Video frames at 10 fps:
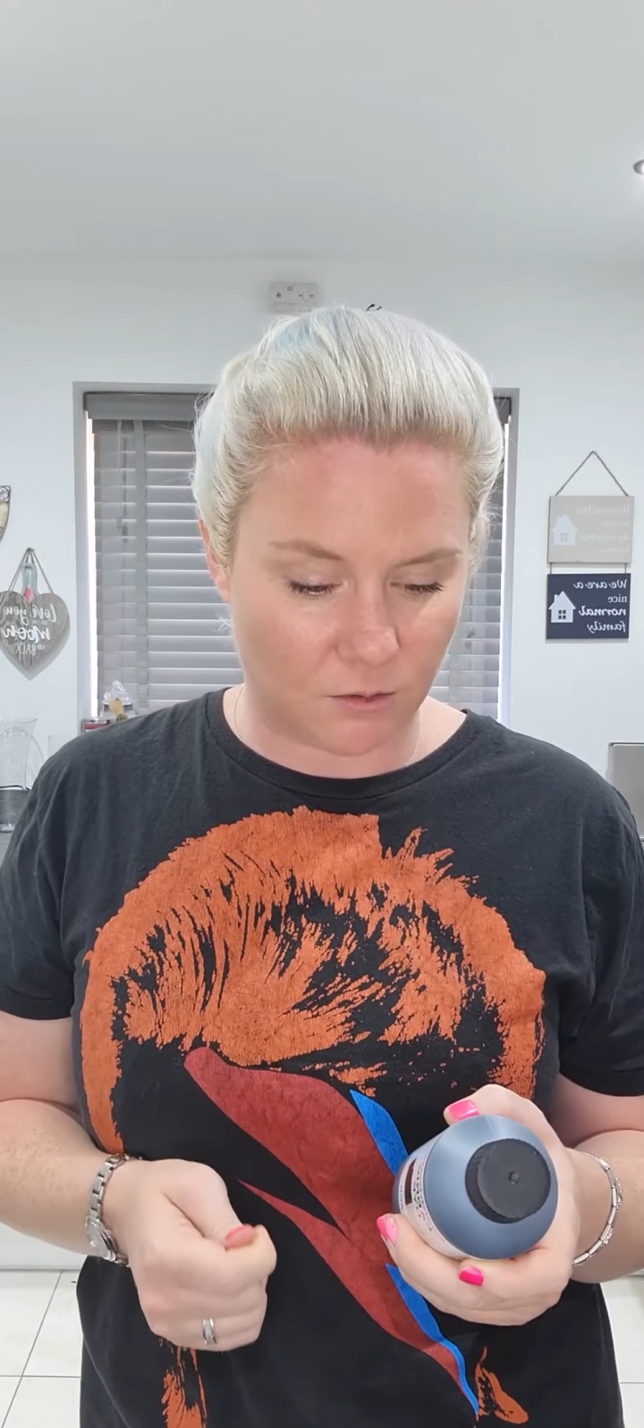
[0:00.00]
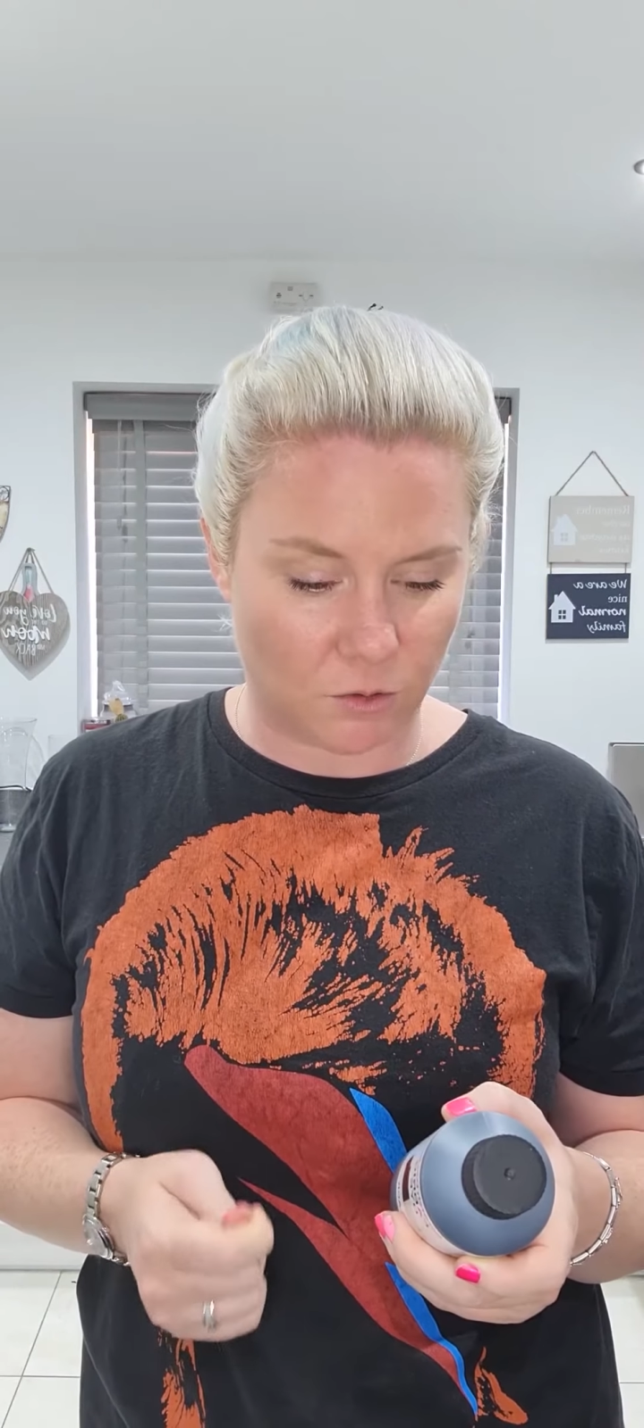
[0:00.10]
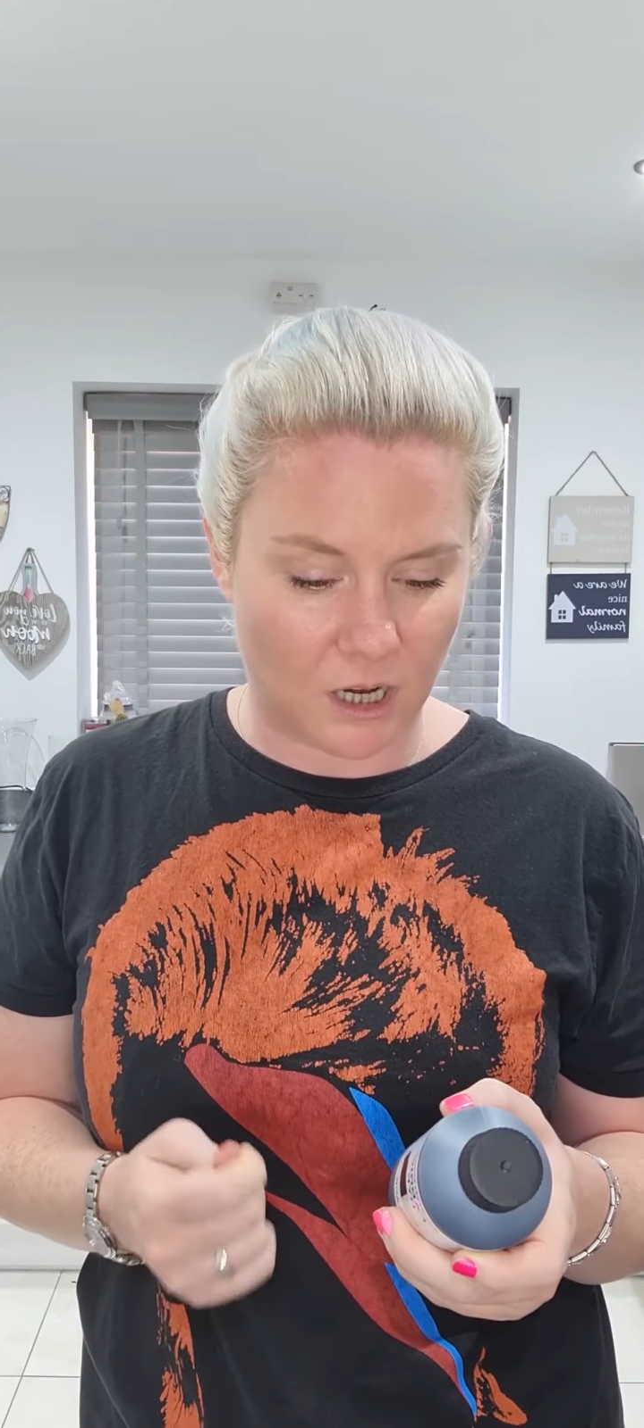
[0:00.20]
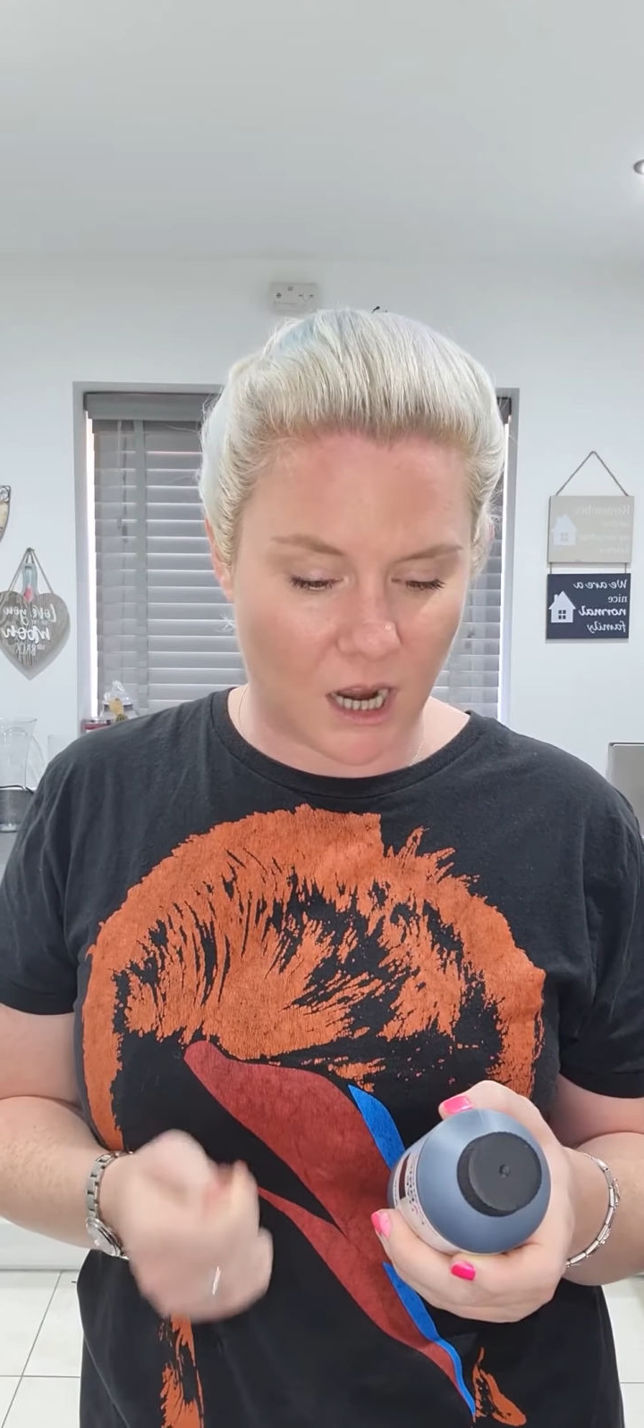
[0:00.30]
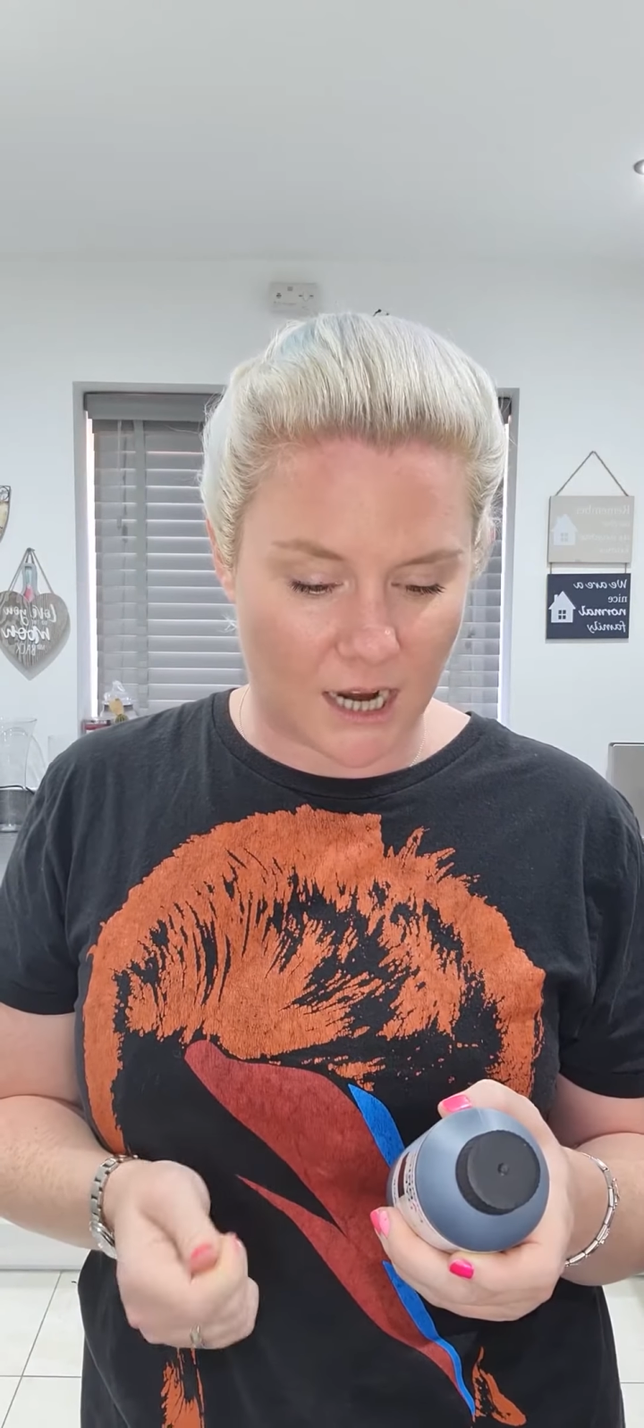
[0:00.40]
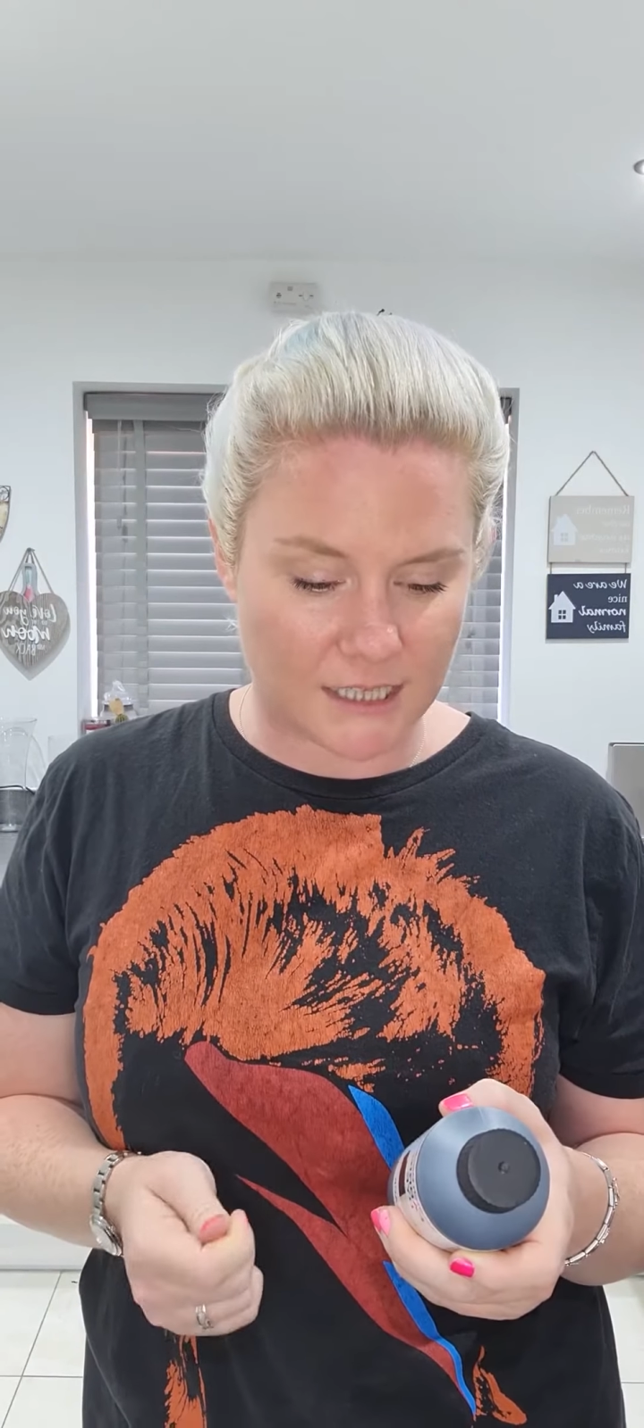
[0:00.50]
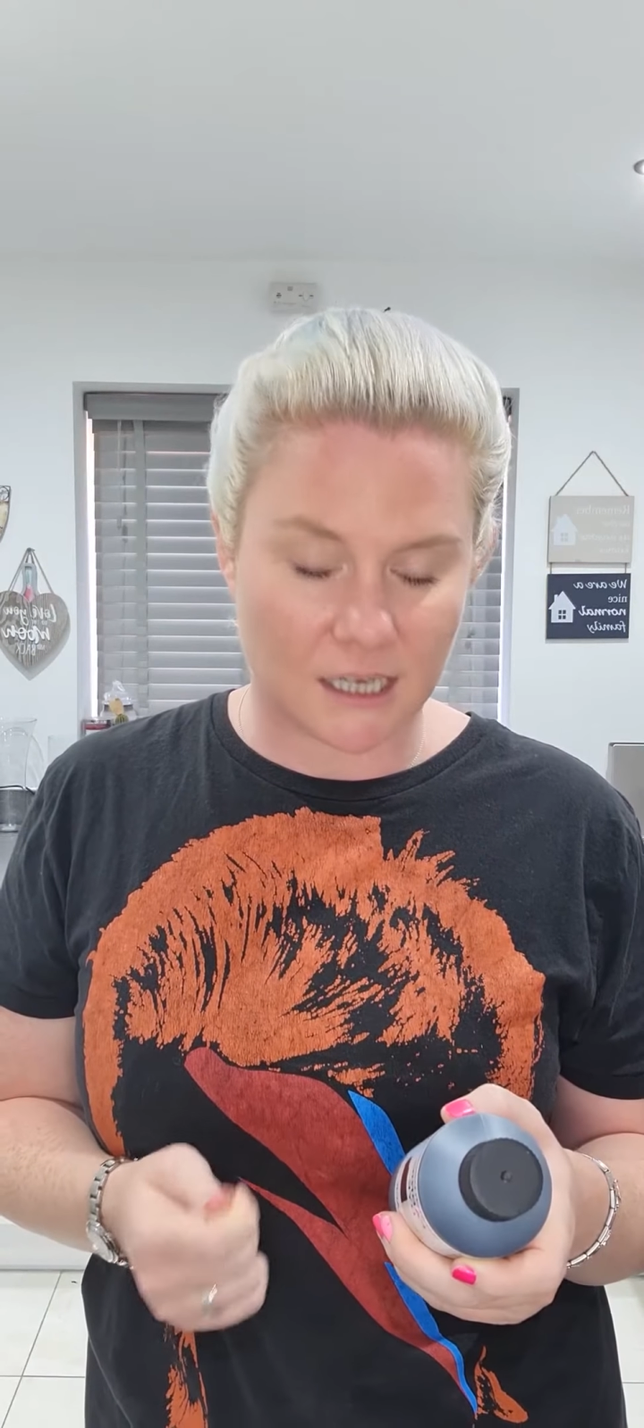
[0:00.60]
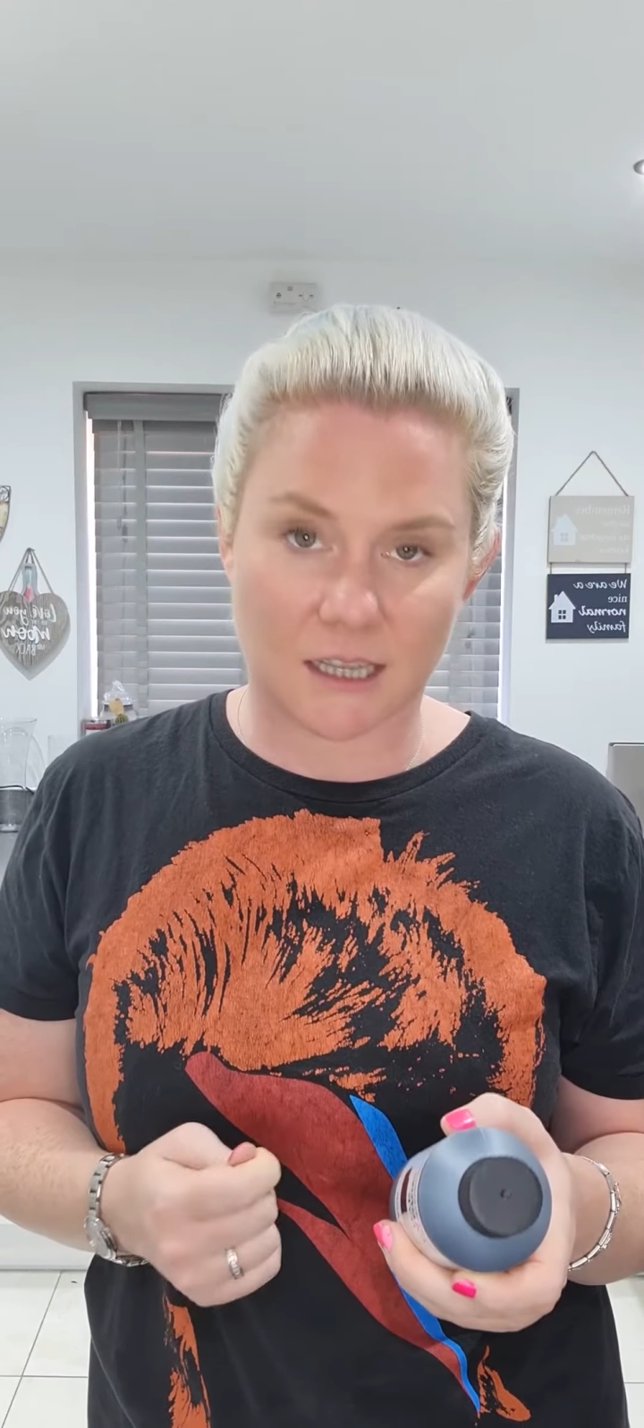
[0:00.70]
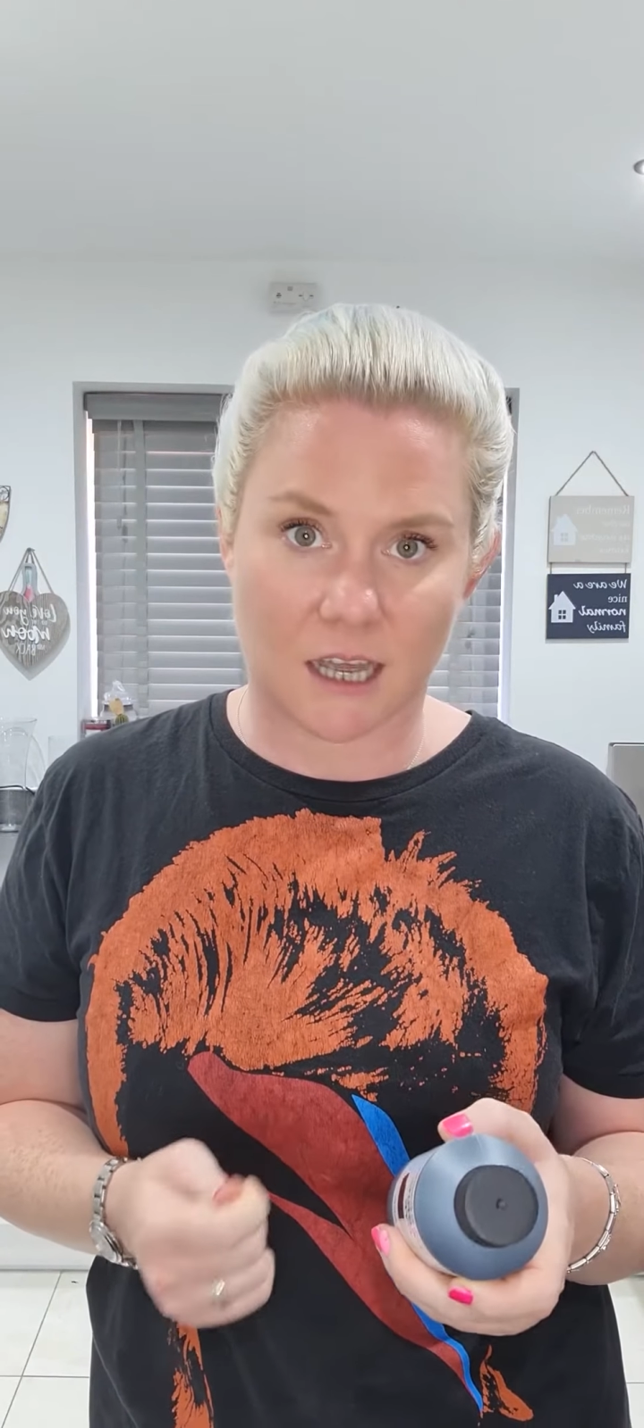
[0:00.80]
or lighter